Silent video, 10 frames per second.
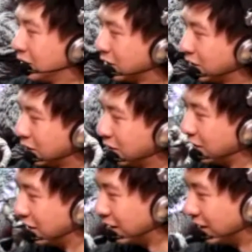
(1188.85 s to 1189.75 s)
so cool. Yeah, and I
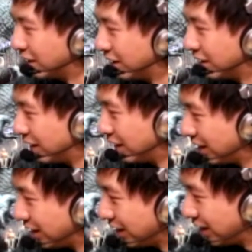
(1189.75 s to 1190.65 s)
keep seeing those go up for
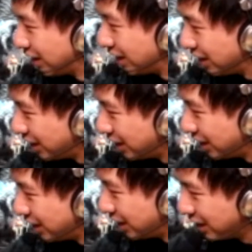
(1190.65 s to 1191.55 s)
pre-order,
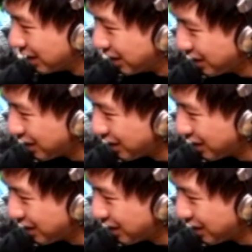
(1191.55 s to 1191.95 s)
and